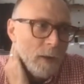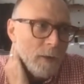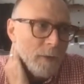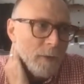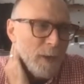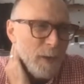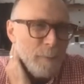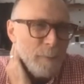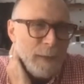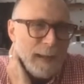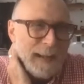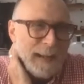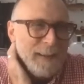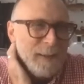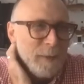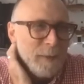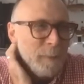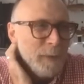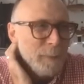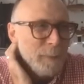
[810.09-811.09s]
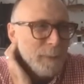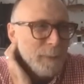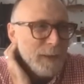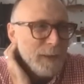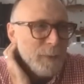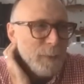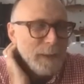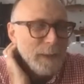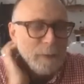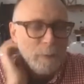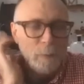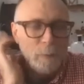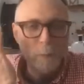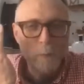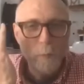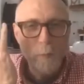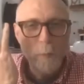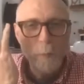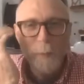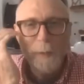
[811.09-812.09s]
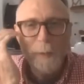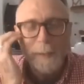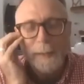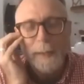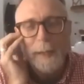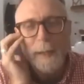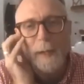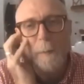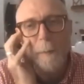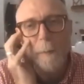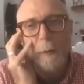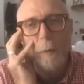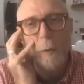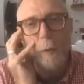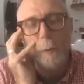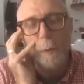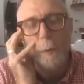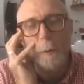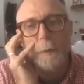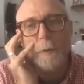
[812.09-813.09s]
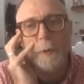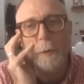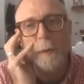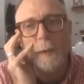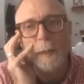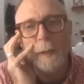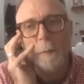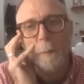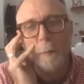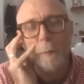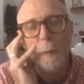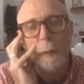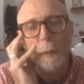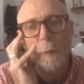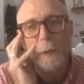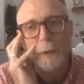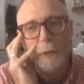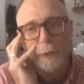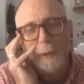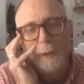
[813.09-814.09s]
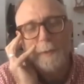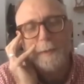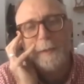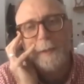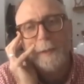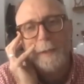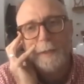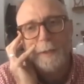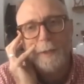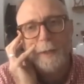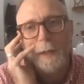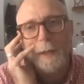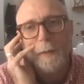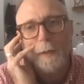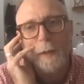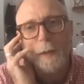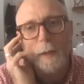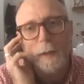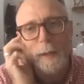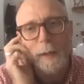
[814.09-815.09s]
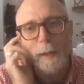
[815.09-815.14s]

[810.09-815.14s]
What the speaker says: not abandonment, because we really cared about what we were doing, but we trusted each other,